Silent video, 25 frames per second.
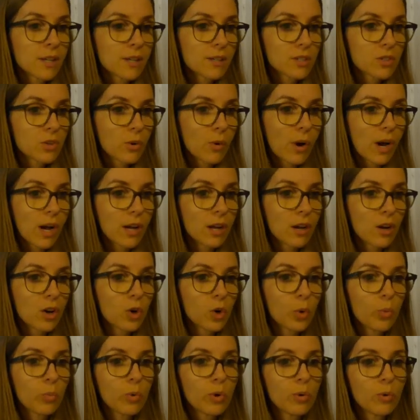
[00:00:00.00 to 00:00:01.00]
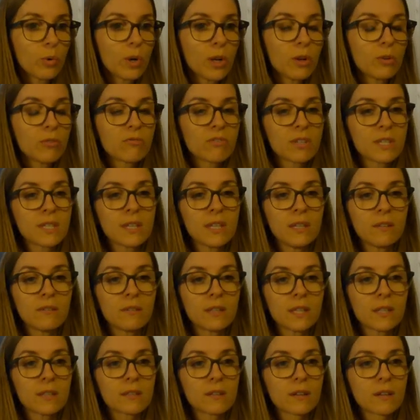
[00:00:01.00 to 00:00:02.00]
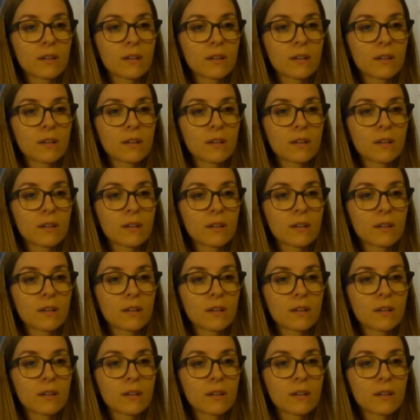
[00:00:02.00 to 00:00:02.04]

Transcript: So I hope we will receive it